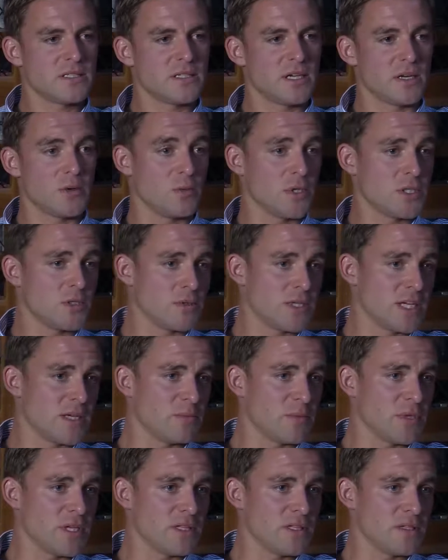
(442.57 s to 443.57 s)
I wish we
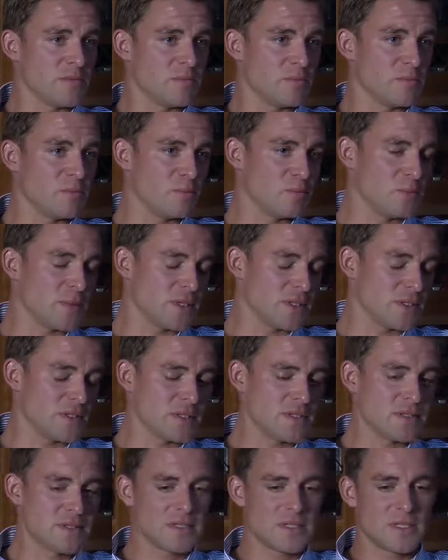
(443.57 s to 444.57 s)
had beat them, but
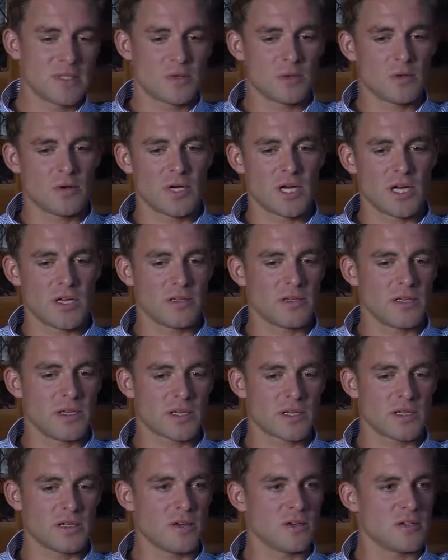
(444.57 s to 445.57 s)
I
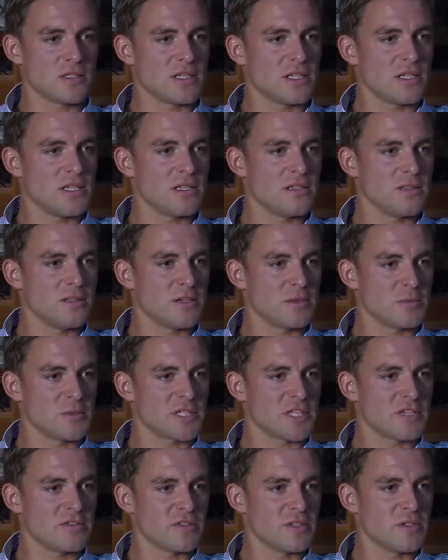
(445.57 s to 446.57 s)
can honestly look
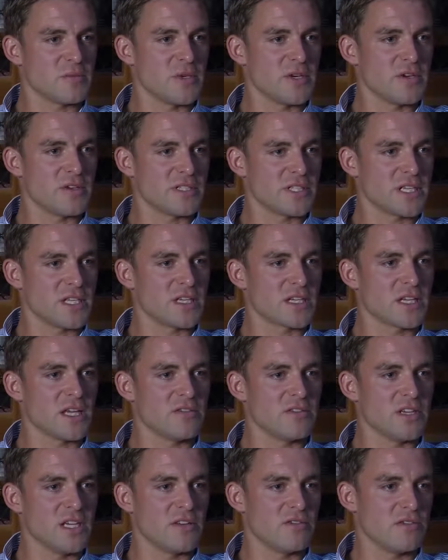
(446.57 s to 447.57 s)
myself in the mirror and say I
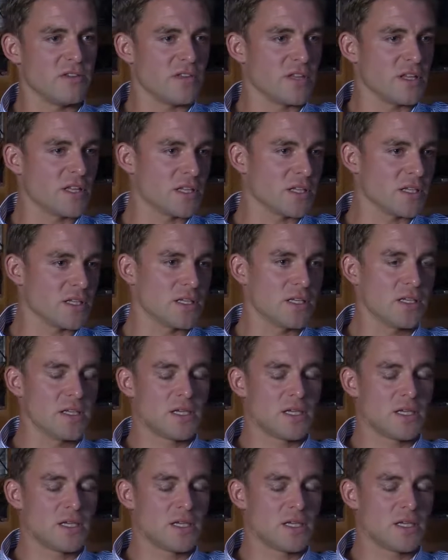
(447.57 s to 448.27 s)
gave it everything,